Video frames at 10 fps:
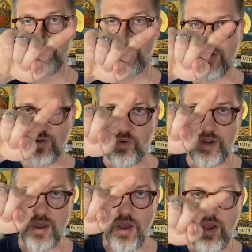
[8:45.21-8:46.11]
Like, you're
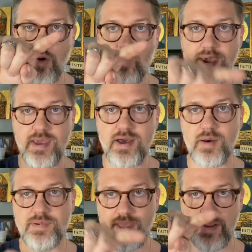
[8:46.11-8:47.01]
going way
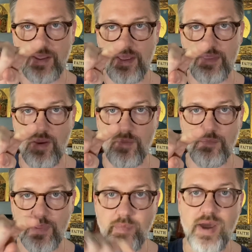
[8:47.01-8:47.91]
up in the
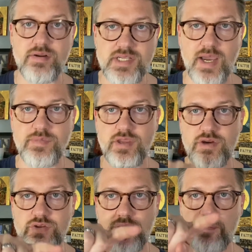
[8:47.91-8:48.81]
amount of time that you're
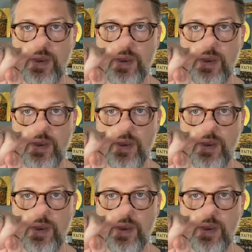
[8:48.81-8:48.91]
doing.